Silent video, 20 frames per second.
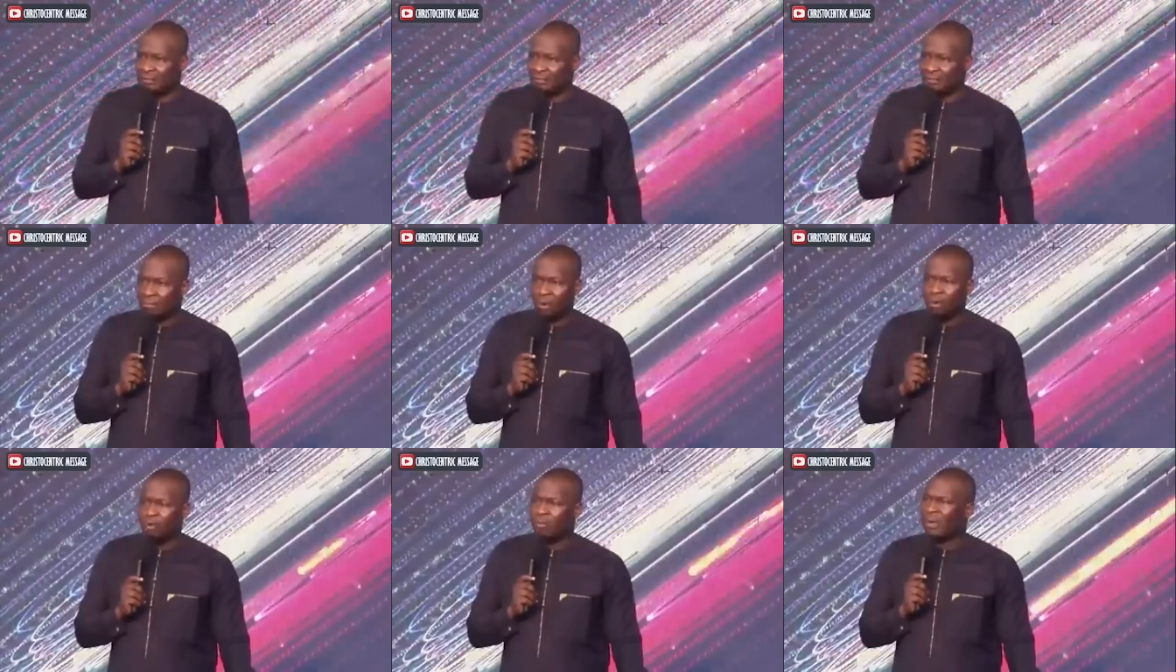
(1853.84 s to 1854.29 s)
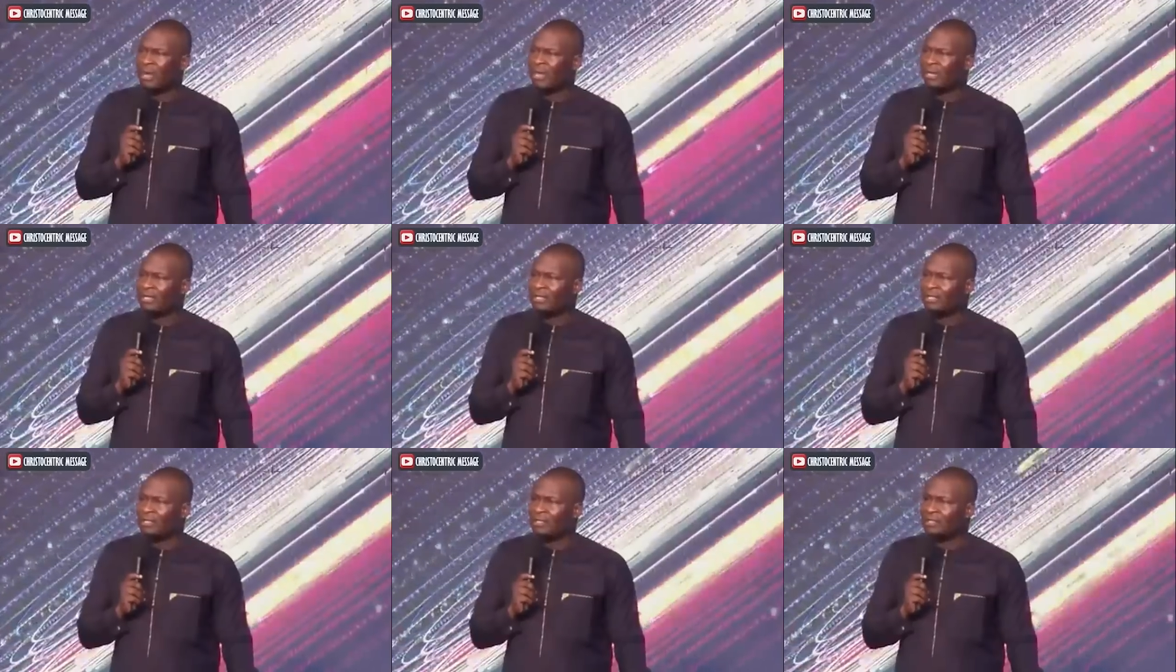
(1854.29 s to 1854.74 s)

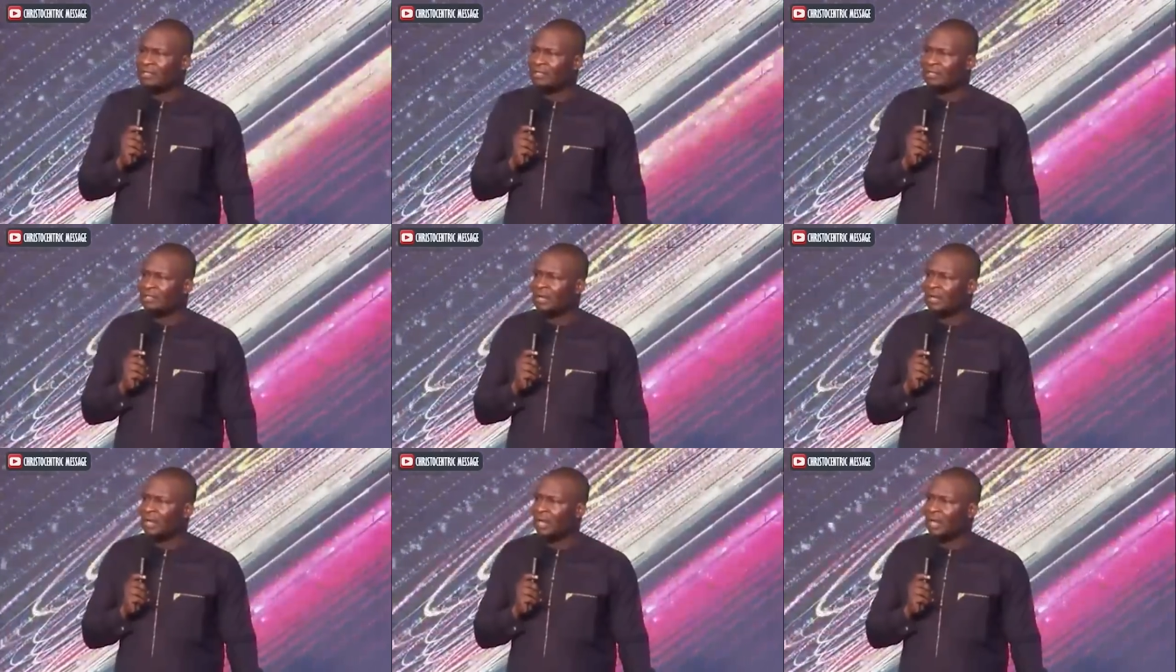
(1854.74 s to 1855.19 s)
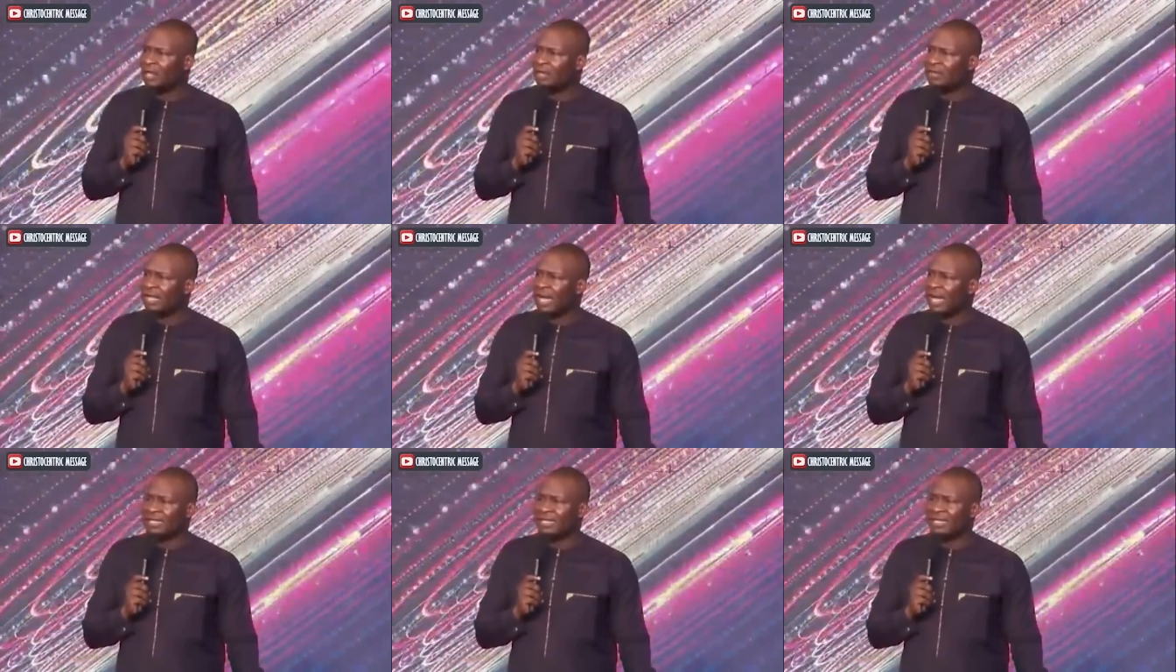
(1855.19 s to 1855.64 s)
Moments
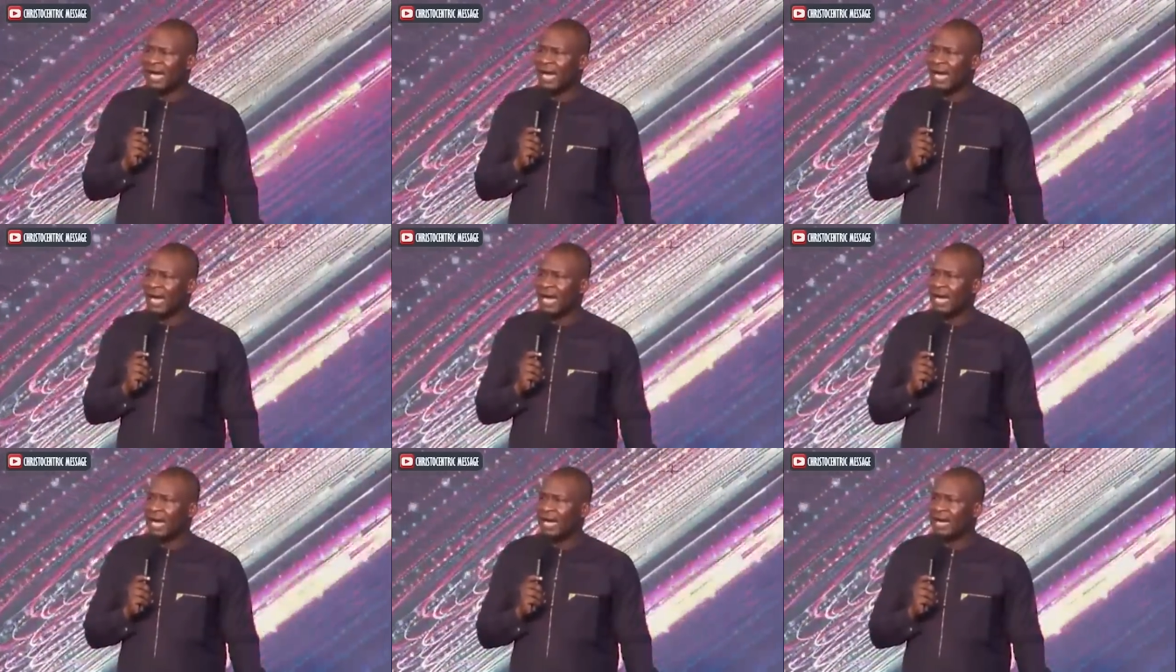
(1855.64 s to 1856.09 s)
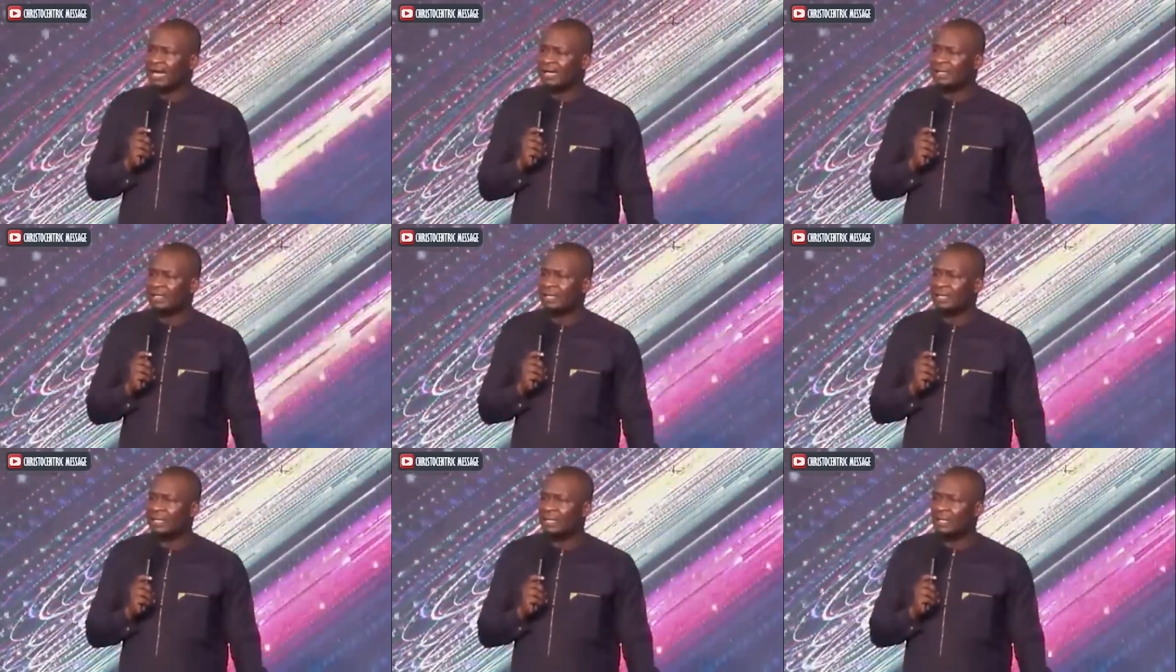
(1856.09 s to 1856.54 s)
that are
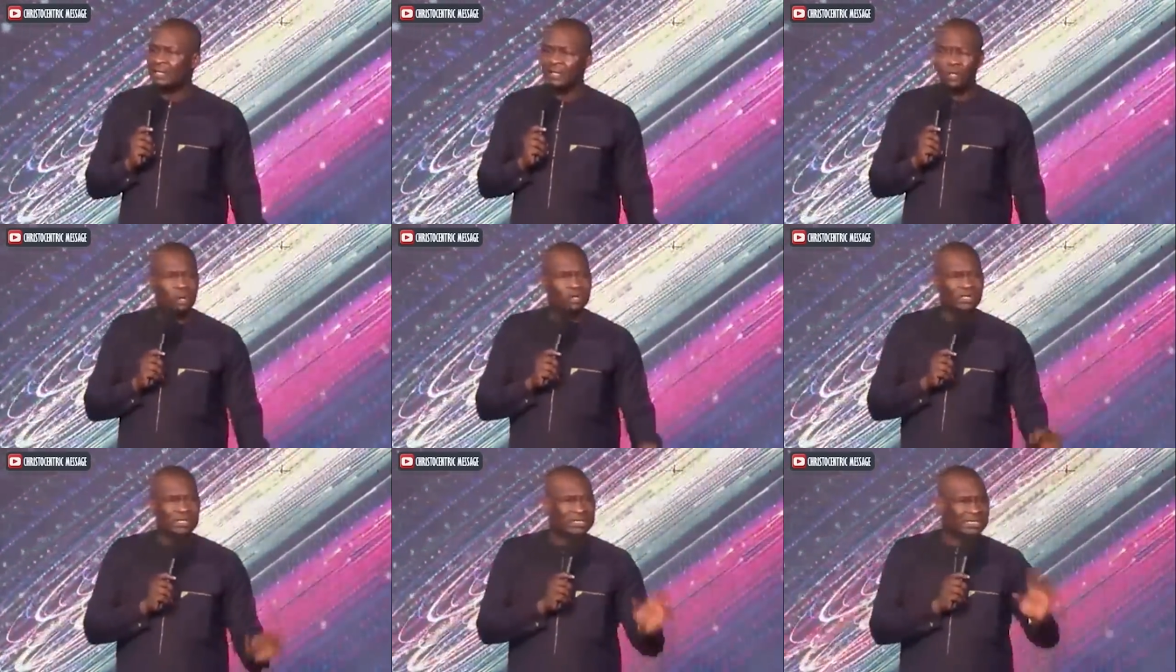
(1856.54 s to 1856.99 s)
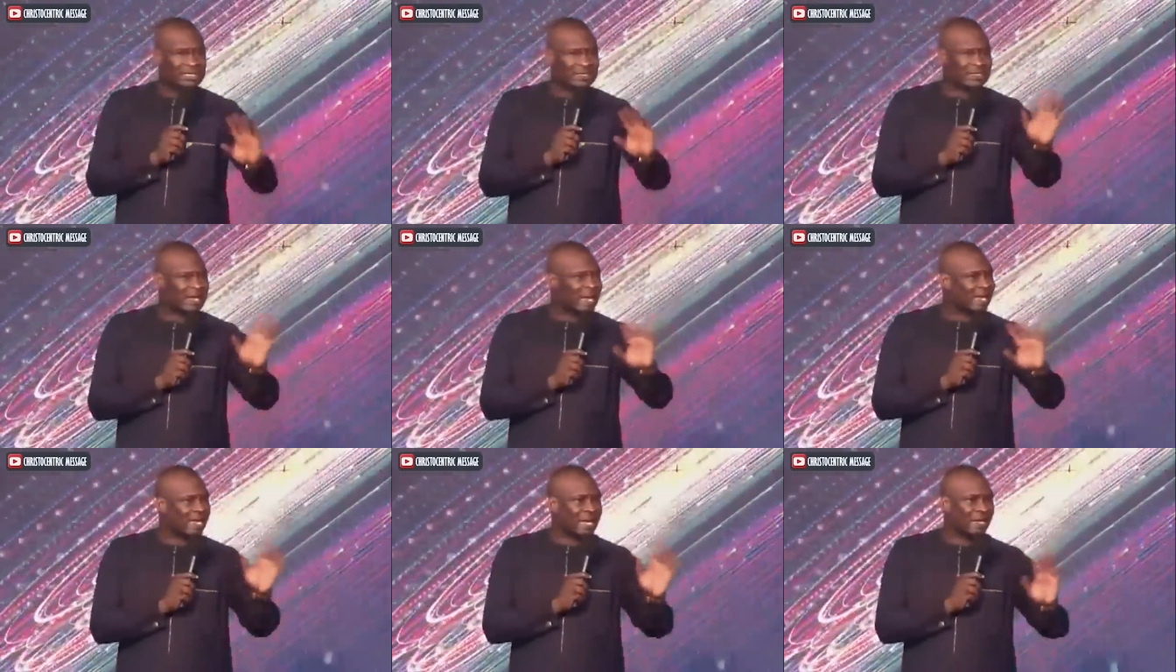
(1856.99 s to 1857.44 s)
not
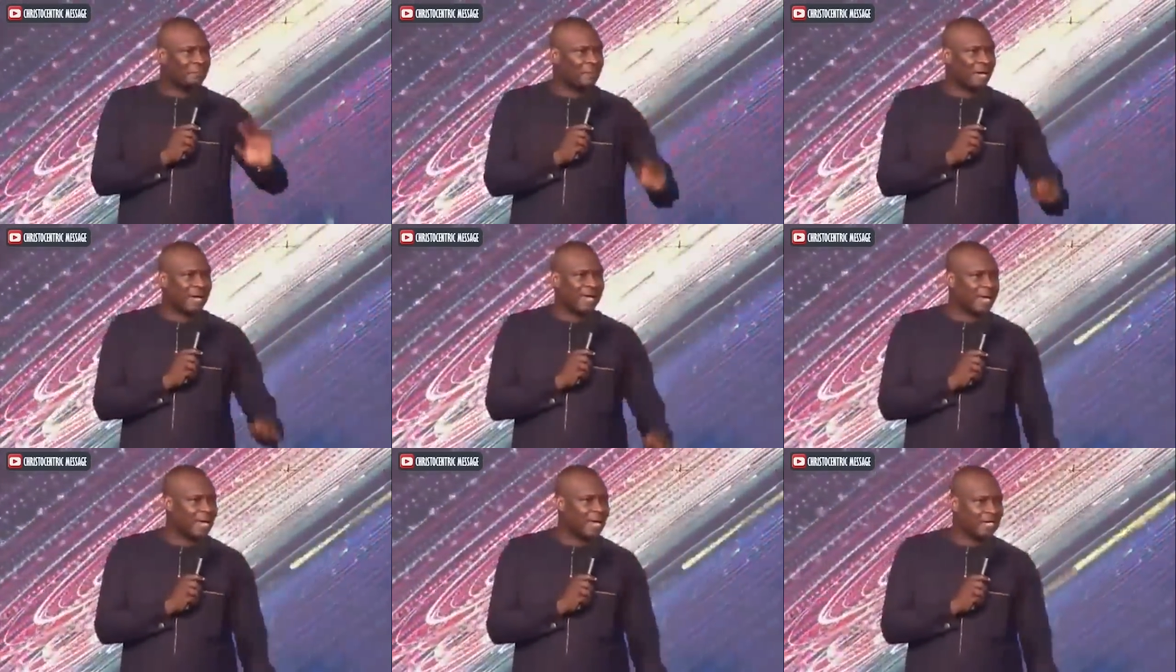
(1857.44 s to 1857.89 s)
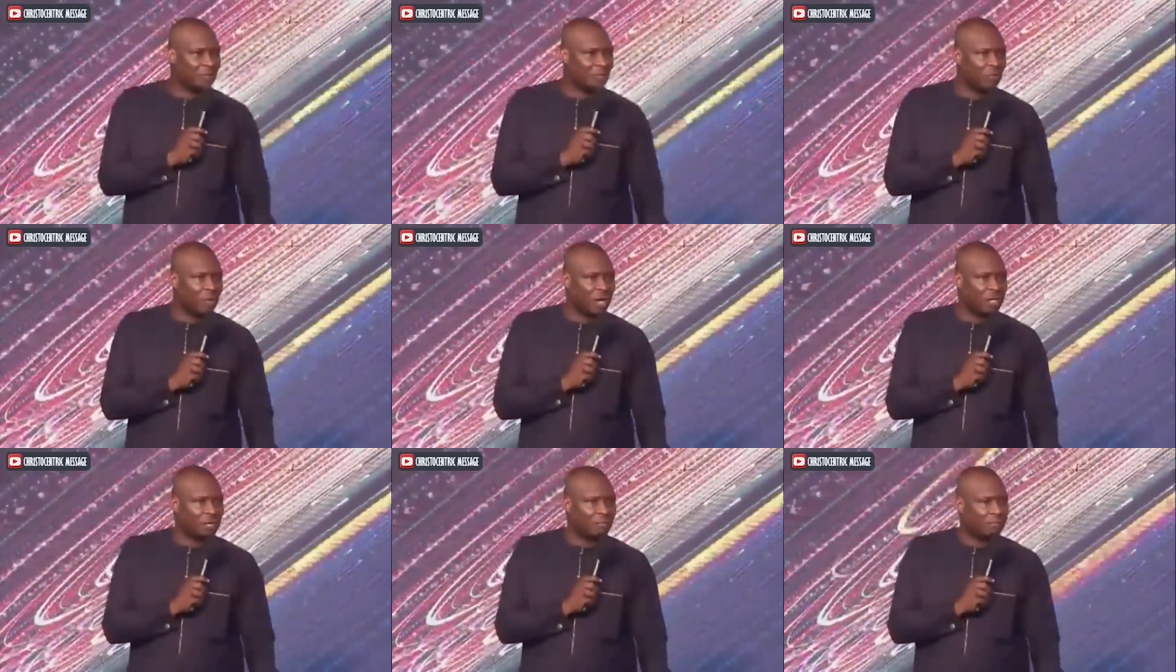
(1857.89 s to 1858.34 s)
desired by
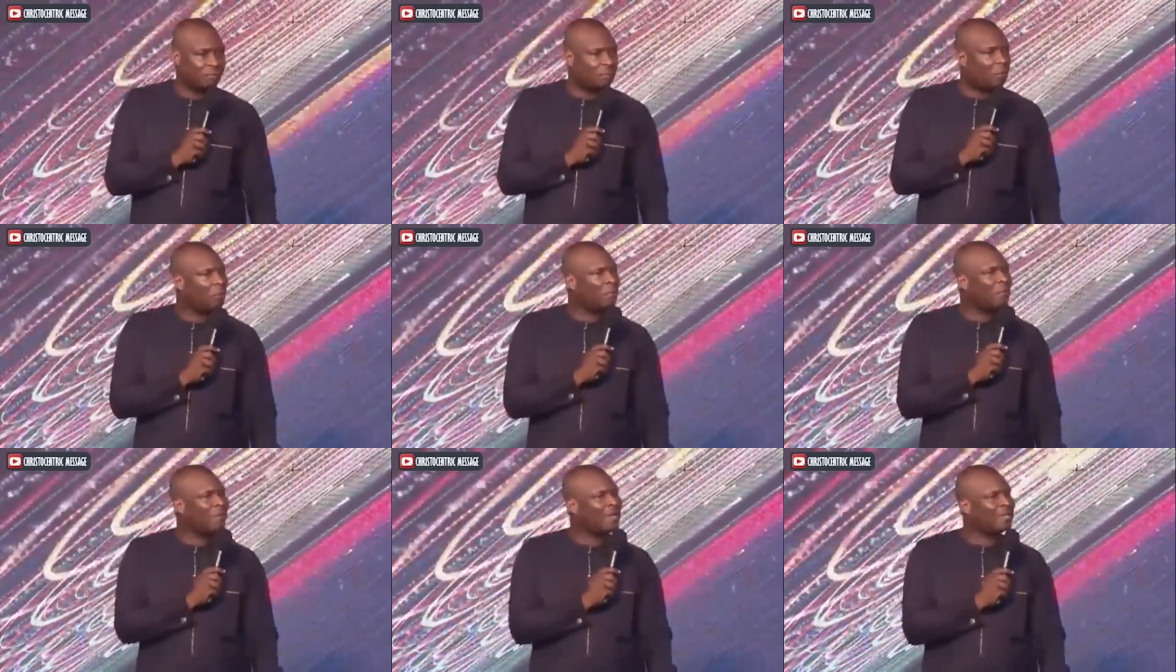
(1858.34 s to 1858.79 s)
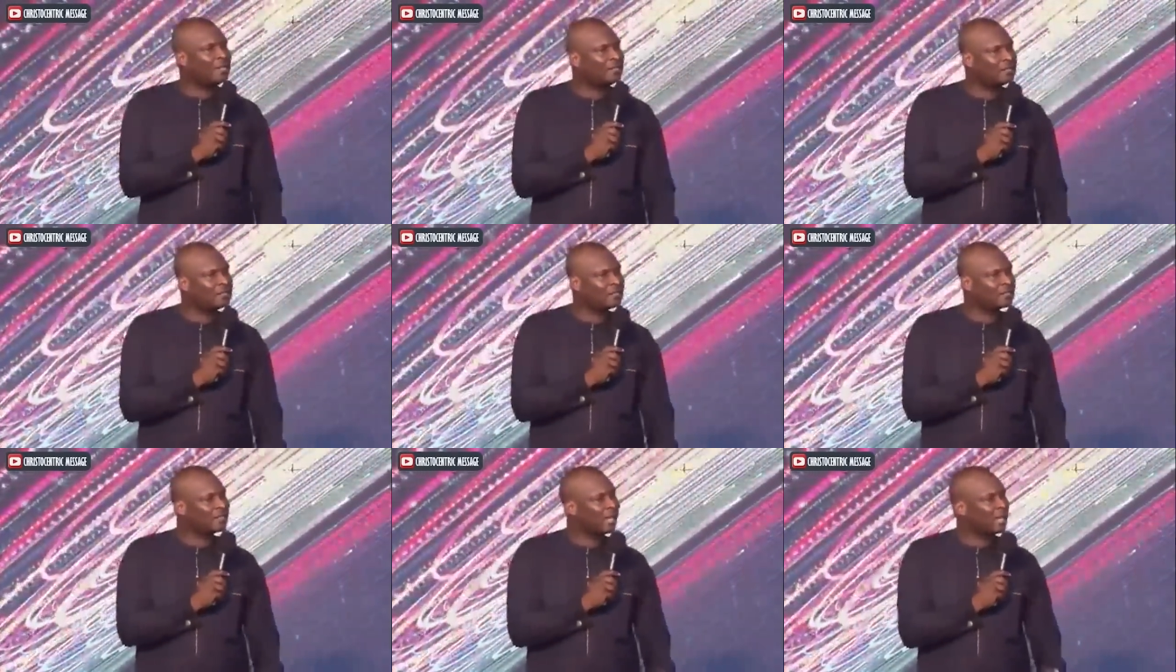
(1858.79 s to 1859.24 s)
anyone.
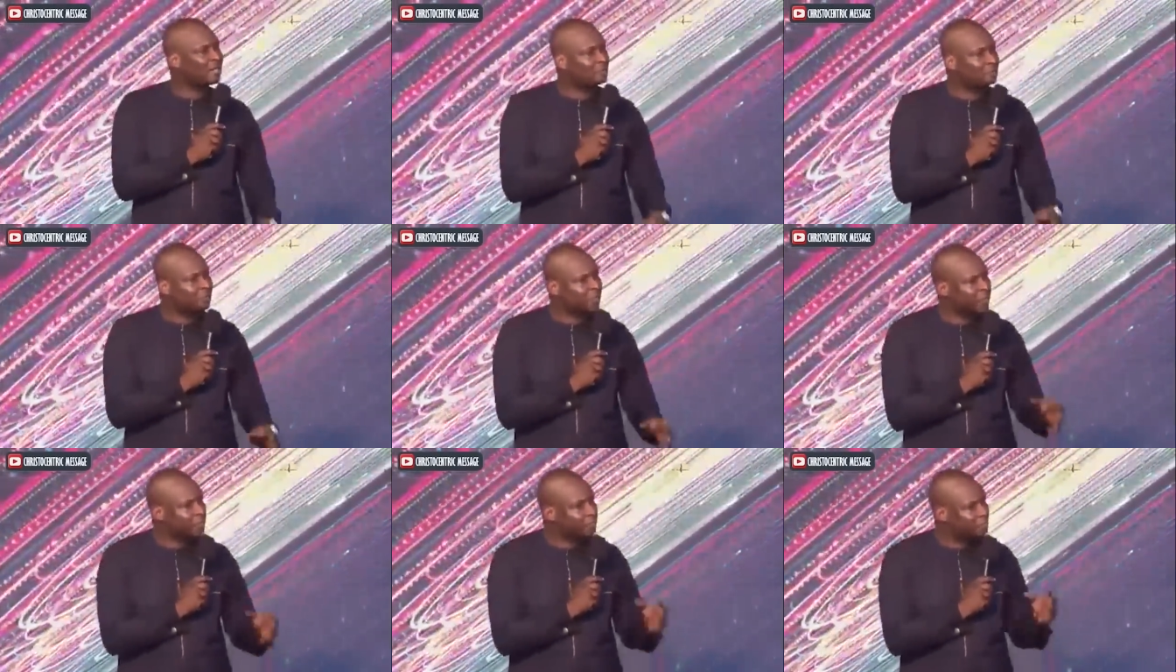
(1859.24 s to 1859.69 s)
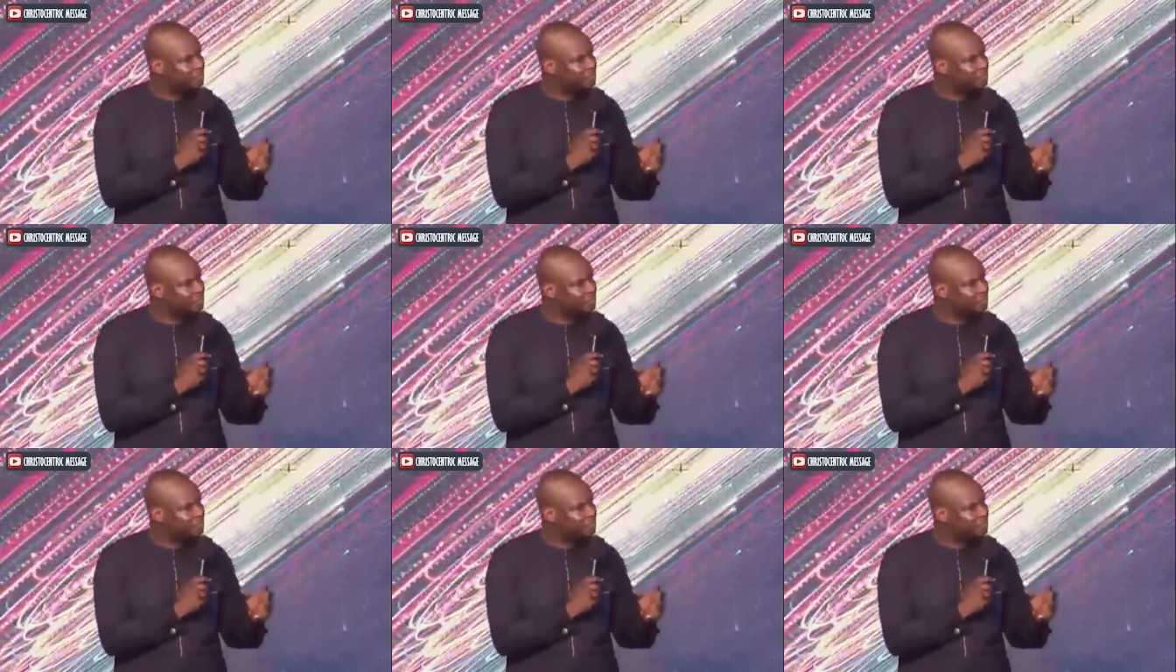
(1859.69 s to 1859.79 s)
Moments that bring